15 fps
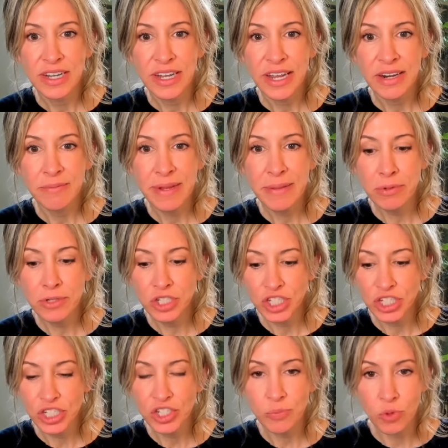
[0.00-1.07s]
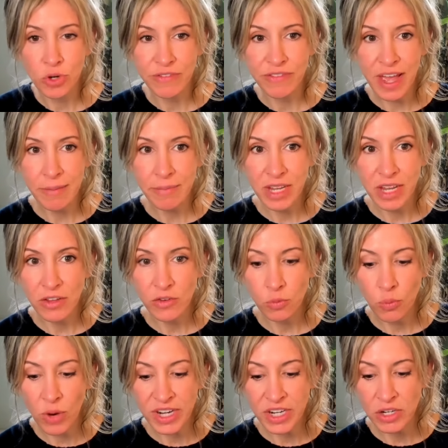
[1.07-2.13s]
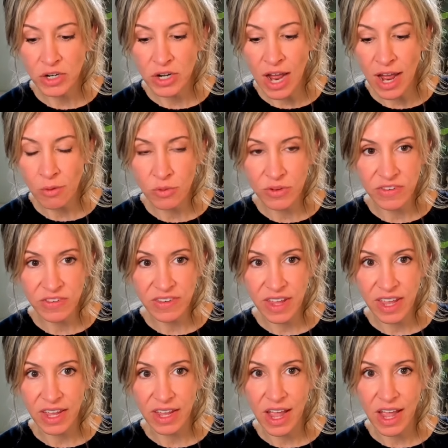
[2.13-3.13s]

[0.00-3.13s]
And people should do more of that, because when I was sick,